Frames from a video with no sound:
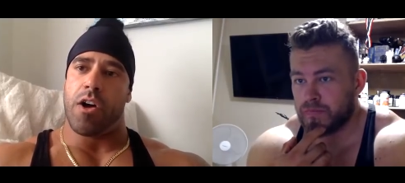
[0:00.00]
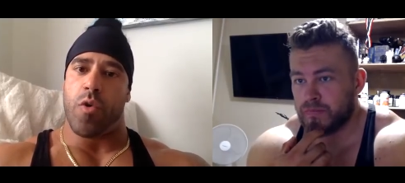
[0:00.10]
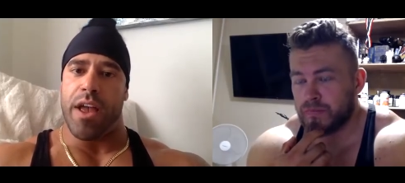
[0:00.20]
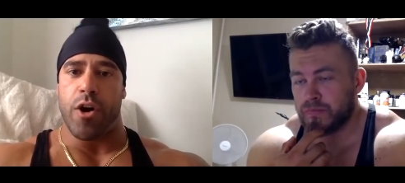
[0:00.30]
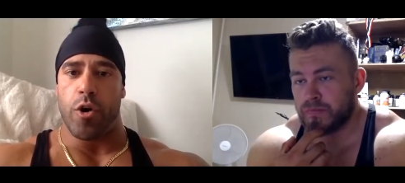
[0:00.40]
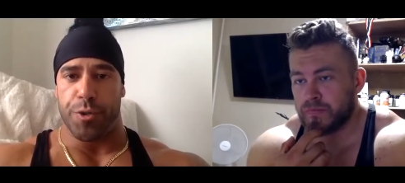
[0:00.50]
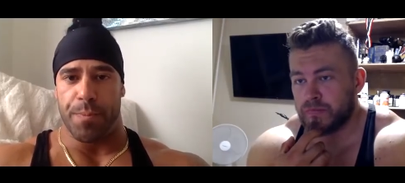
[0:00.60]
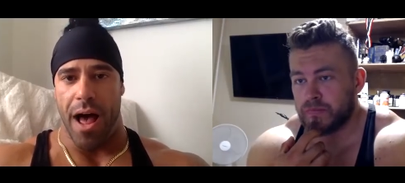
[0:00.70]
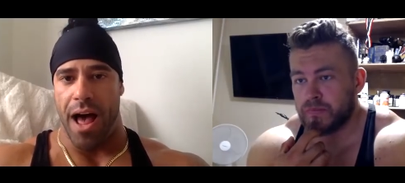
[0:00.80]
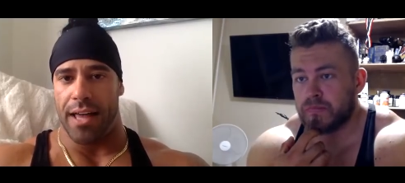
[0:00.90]
Speaker 1: great
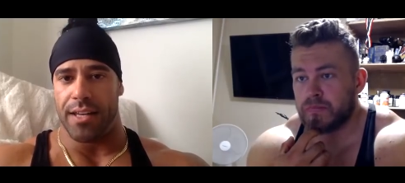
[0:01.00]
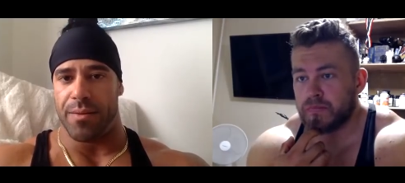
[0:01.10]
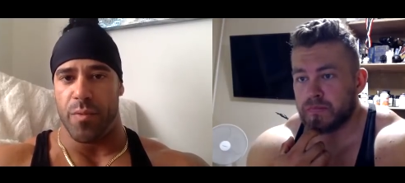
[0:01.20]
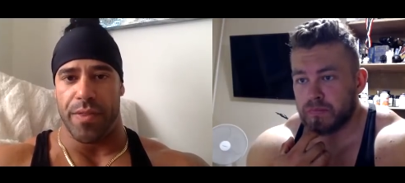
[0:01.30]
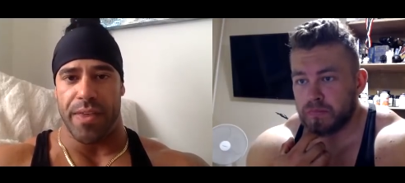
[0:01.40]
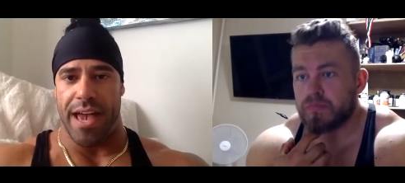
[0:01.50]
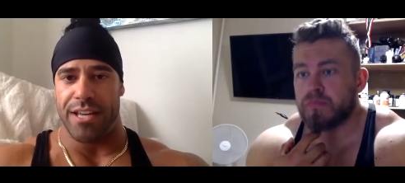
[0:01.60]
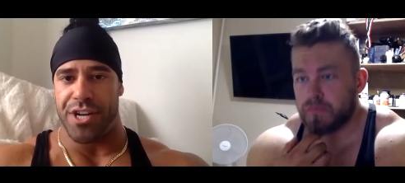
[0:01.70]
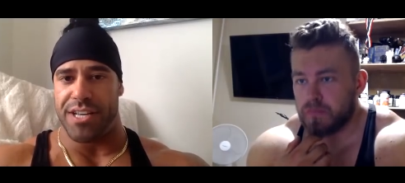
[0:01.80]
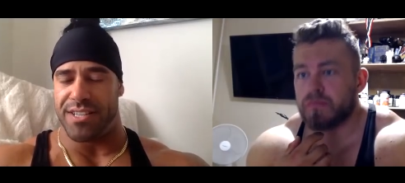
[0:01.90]
coach behind him with
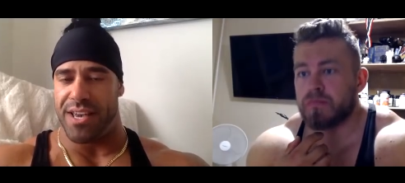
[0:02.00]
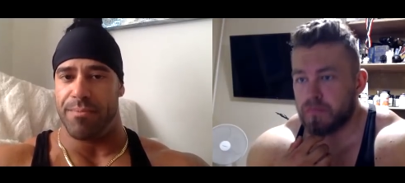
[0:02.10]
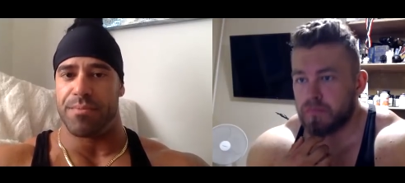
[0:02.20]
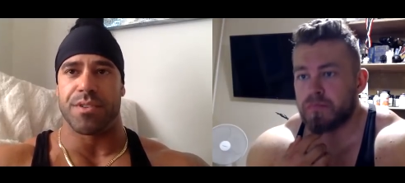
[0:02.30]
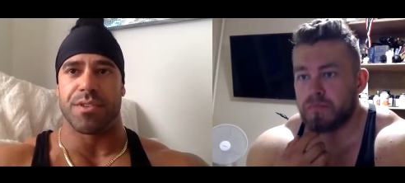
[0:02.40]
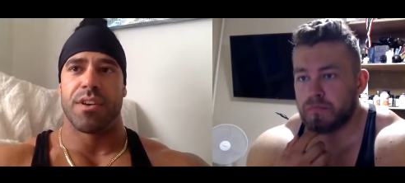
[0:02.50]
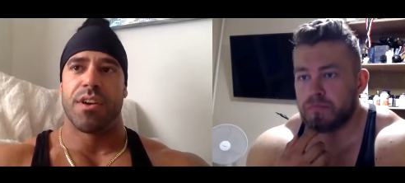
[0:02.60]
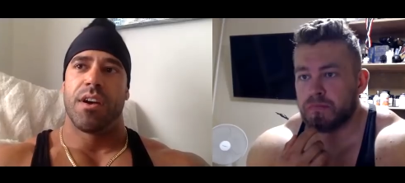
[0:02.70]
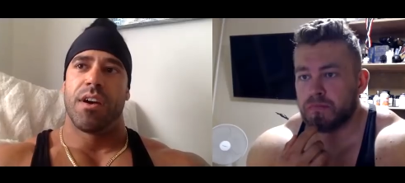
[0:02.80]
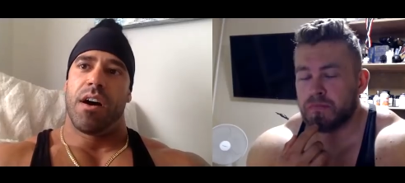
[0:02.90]
AJ Sims.
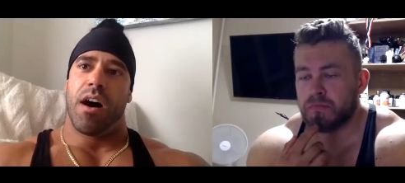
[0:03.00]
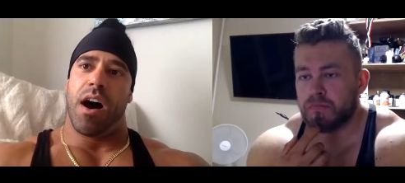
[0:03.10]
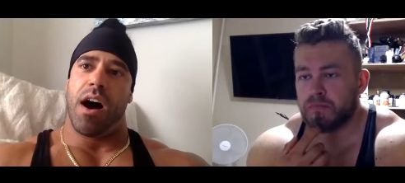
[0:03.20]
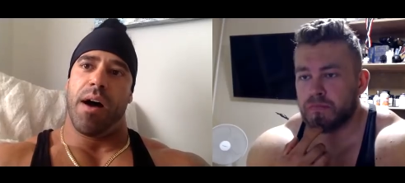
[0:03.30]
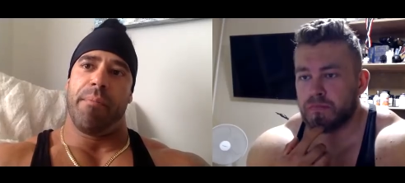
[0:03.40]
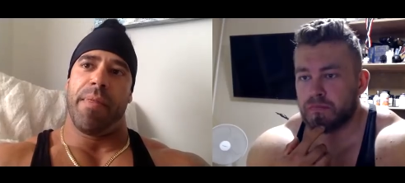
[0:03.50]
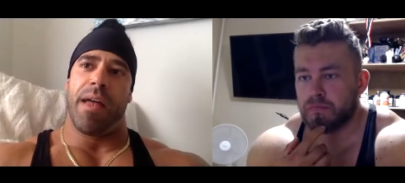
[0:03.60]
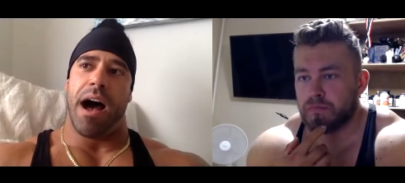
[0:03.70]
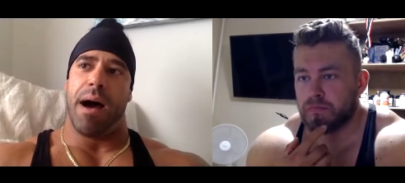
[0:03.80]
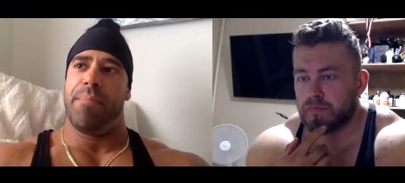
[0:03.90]
Um,
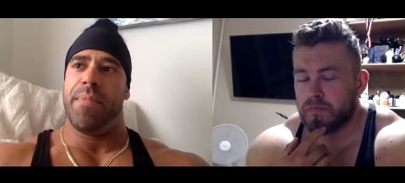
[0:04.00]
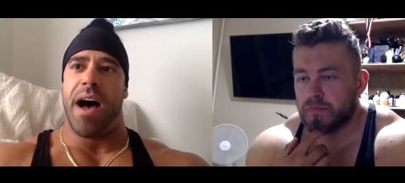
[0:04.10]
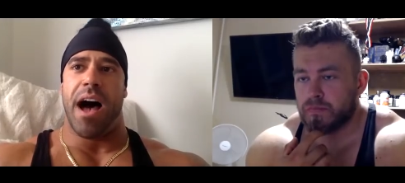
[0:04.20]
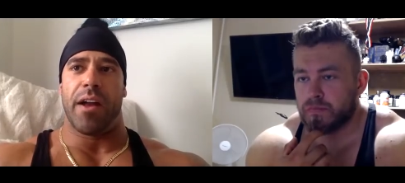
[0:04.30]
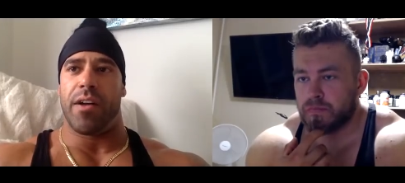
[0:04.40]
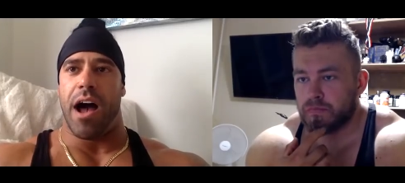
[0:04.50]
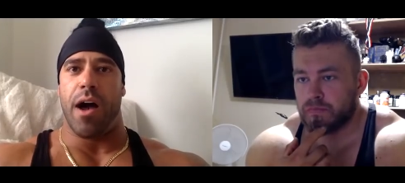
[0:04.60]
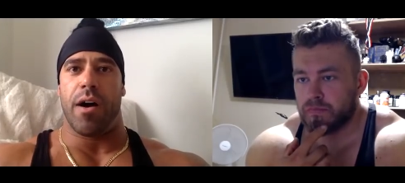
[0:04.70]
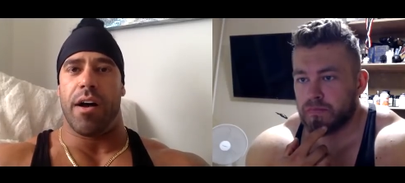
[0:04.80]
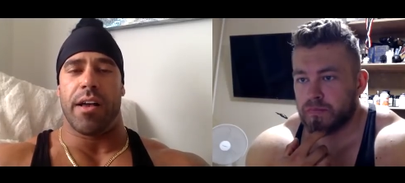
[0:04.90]
I'm not.
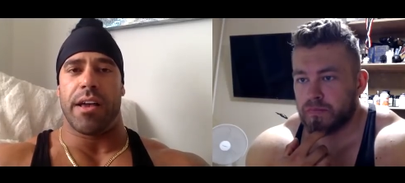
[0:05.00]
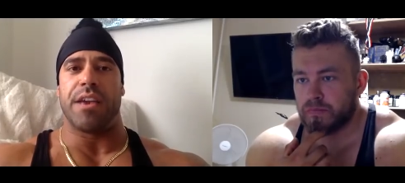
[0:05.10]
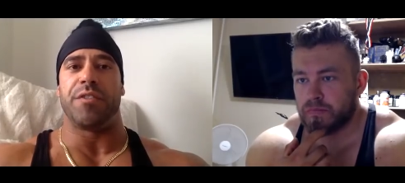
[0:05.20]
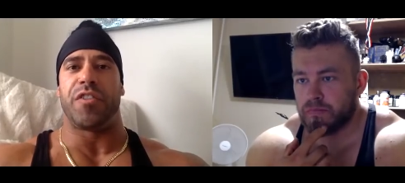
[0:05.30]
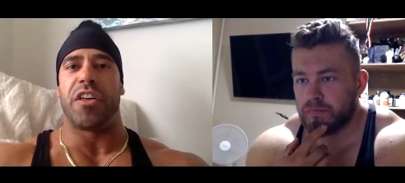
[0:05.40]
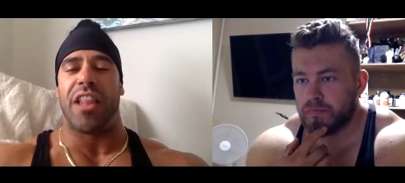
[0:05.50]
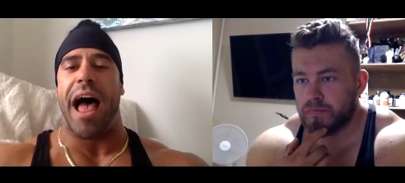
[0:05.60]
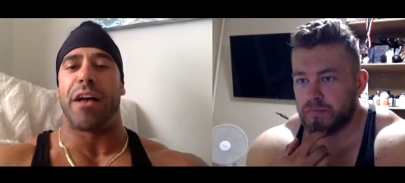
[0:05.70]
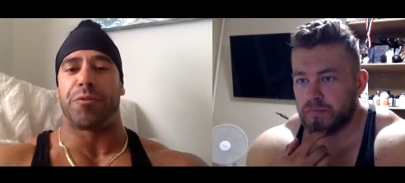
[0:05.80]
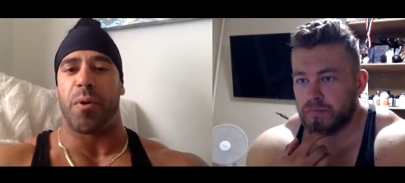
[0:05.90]
I, he's the
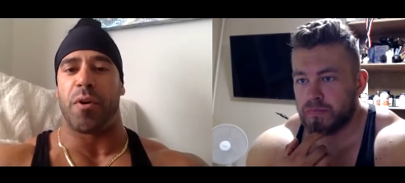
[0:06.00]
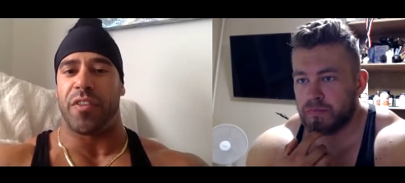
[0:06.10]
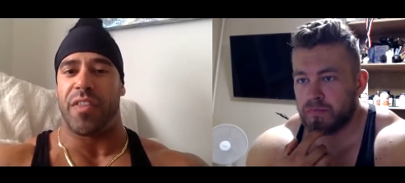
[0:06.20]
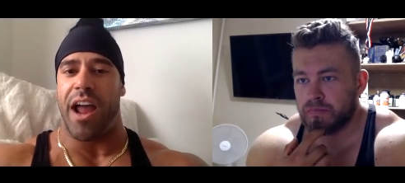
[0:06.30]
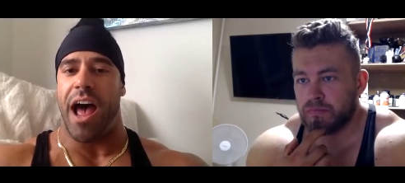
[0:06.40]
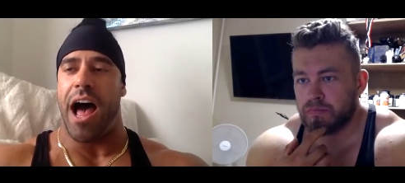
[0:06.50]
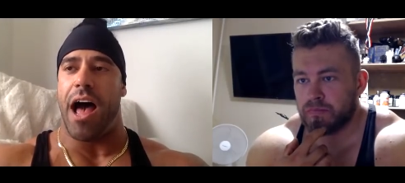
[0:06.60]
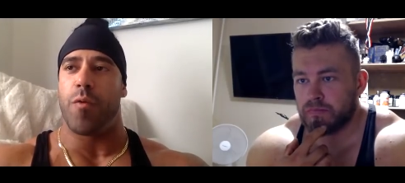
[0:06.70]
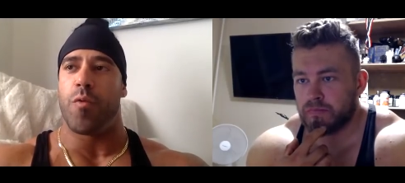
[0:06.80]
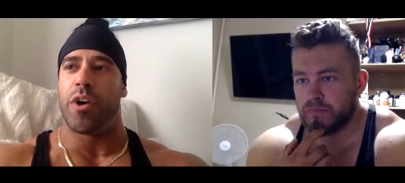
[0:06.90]
last person that
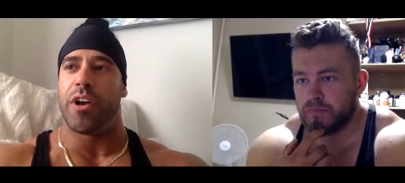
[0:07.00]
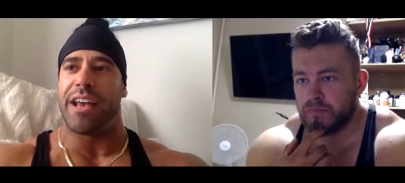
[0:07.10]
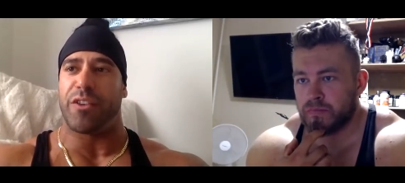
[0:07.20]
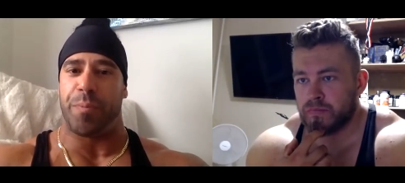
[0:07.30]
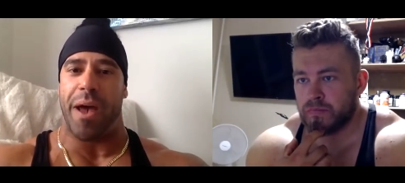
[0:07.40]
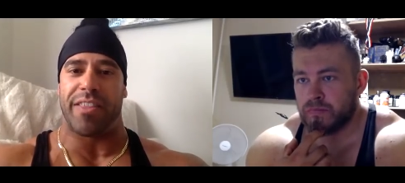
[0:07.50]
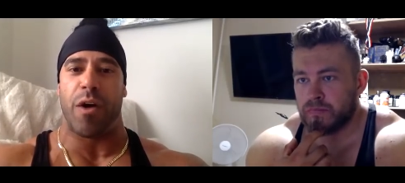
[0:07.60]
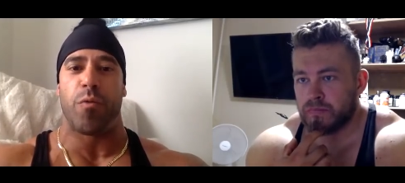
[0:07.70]
I would expect that